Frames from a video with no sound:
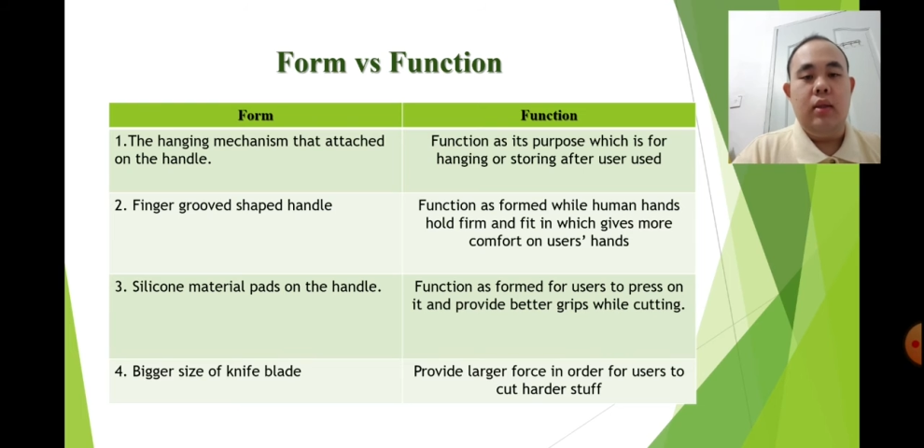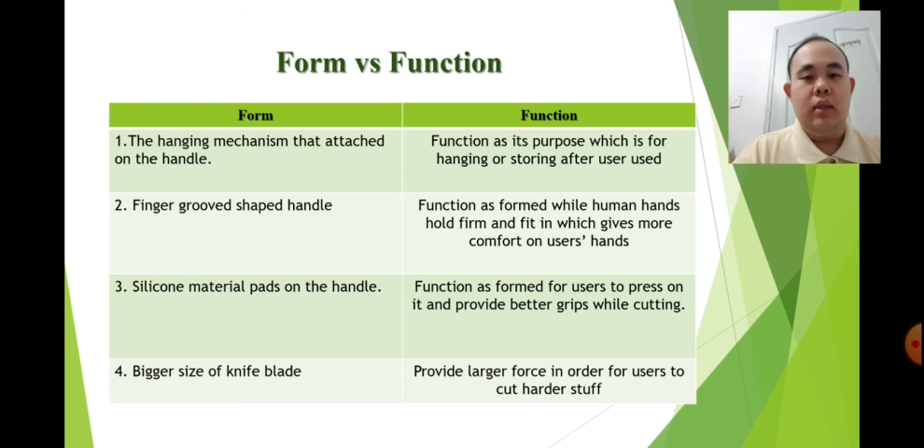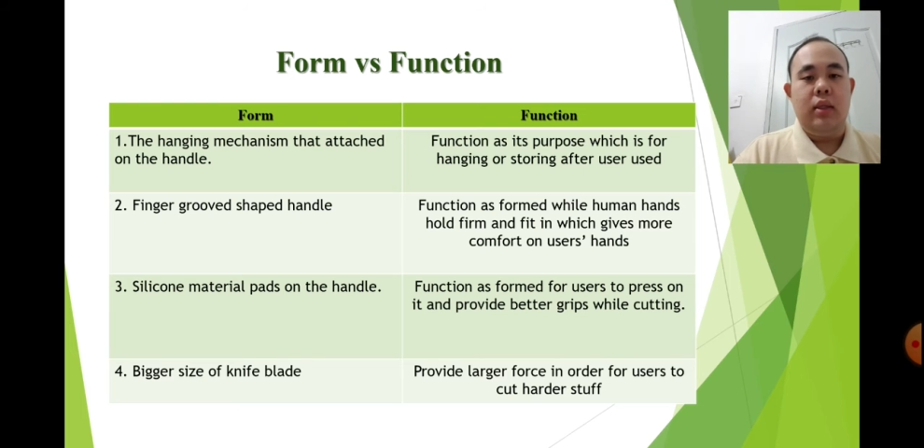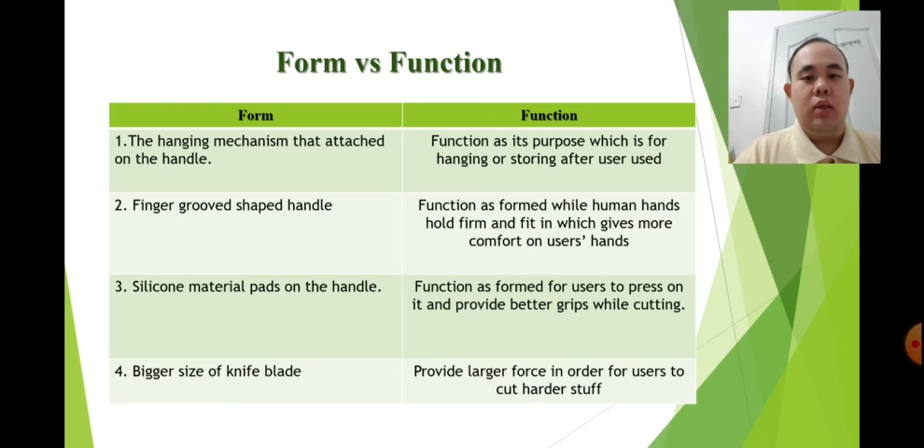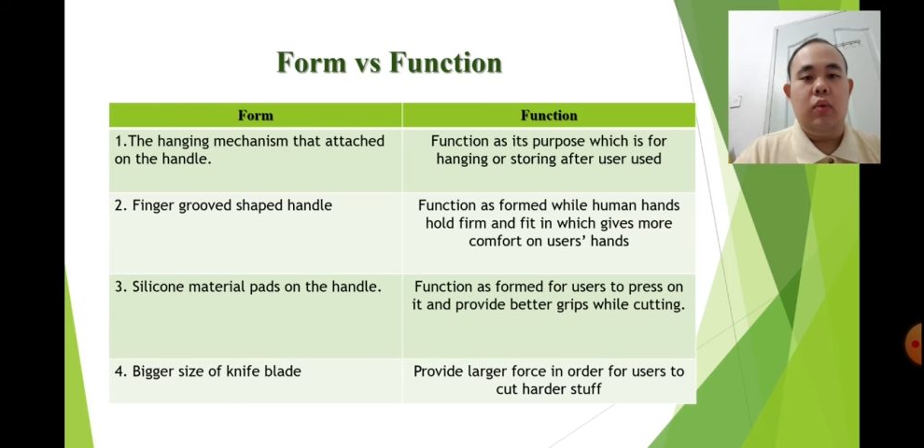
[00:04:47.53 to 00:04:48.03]

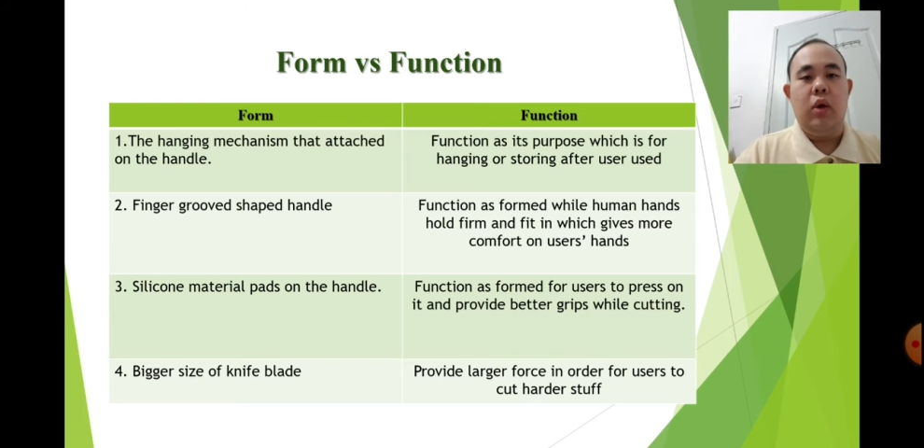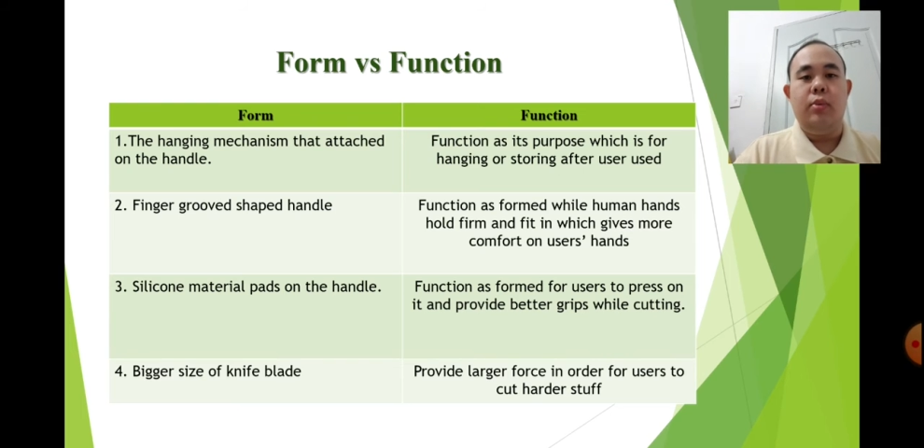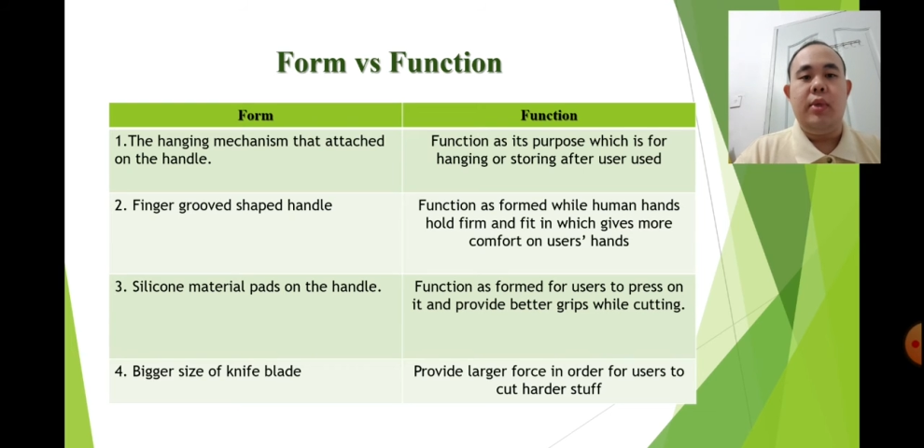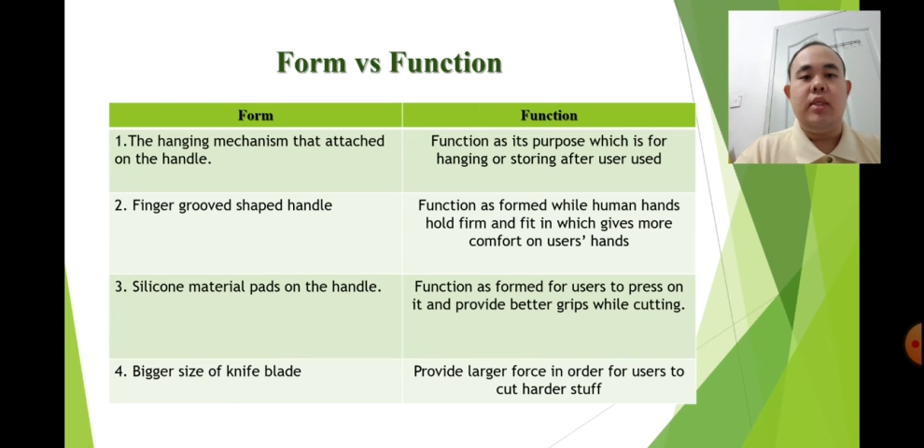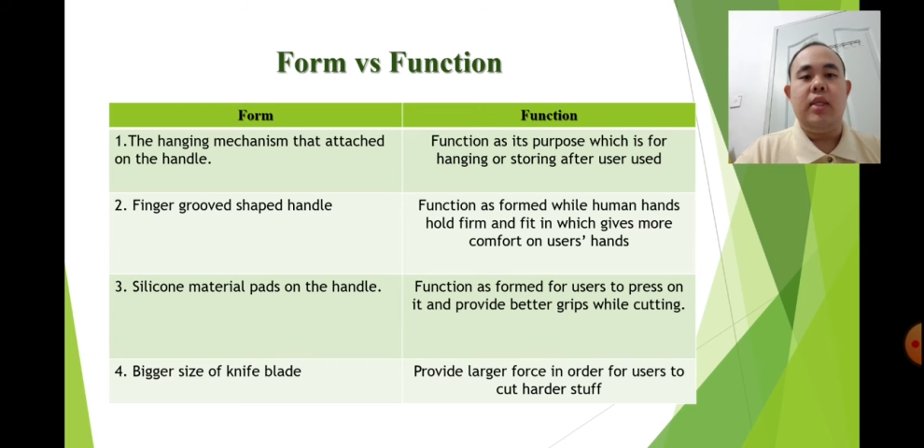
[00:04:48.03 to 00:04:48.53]
The third one will
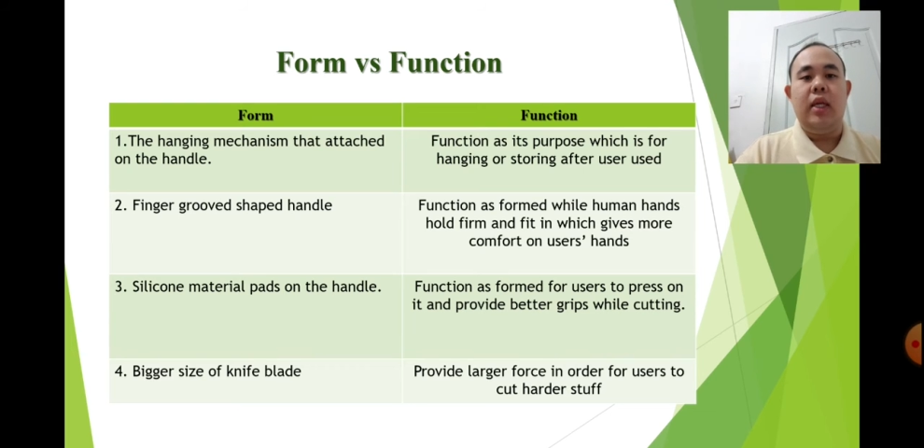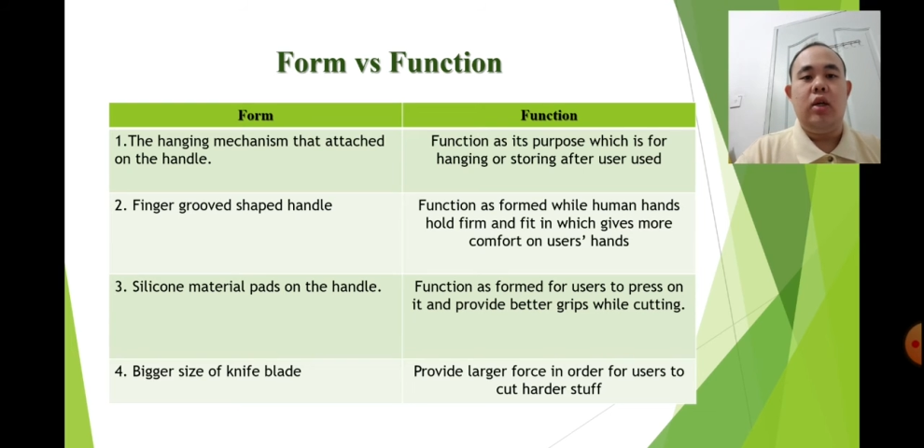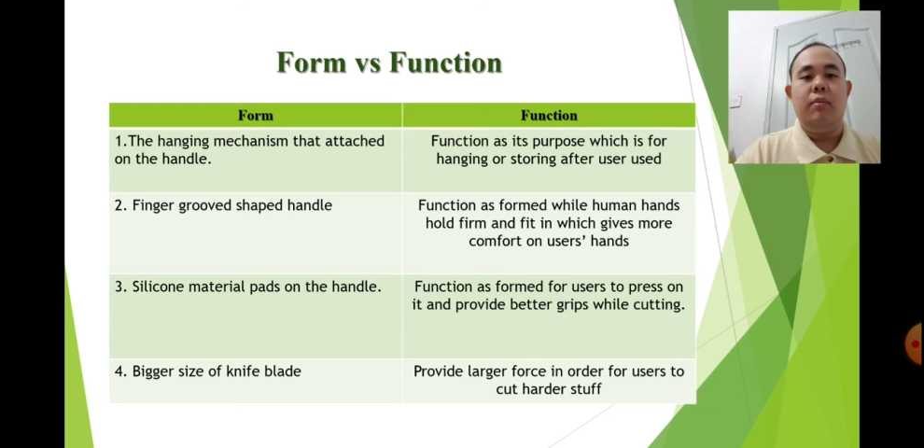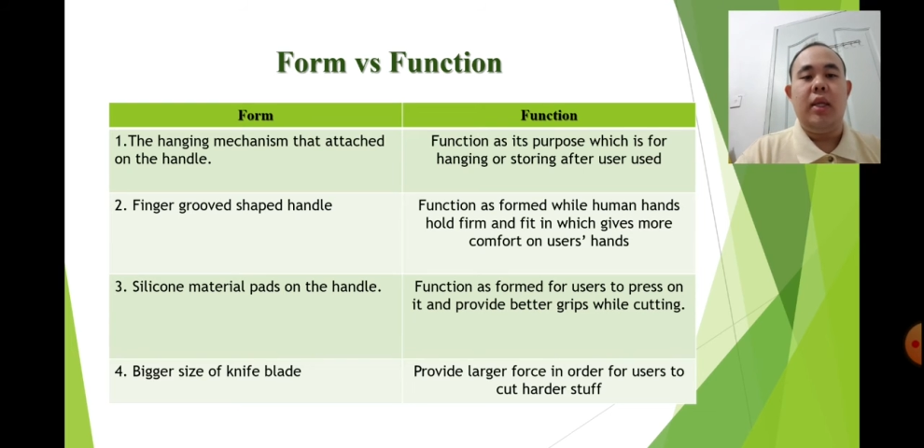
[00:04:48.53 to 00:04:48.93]
be silicone